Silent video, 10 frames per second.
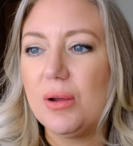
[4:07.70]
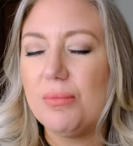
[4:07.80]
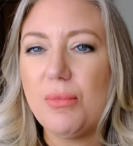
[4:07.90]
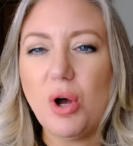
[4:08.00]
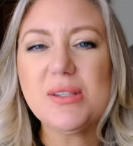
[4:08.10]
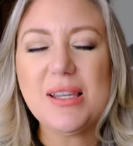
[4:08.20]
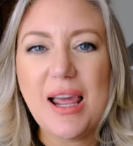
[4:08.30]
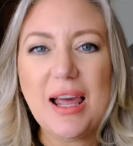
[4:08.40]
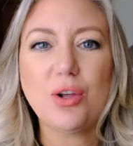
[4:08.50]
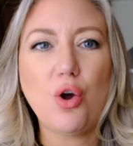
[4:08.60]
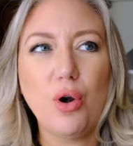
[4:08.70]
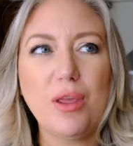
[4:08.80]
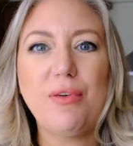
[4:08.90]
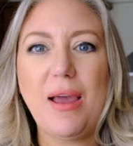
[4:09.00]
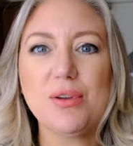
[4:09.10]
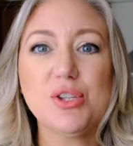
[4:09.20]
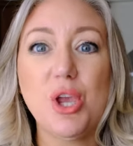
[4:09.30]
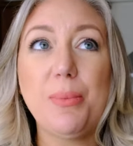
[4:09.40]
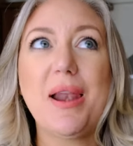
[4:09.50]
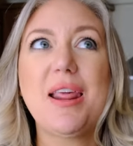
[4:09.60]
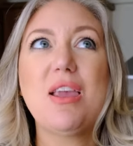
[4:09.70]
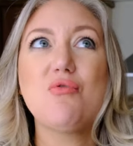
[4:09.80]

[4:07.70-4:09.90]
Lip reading: Martin had a cauliflower soup and he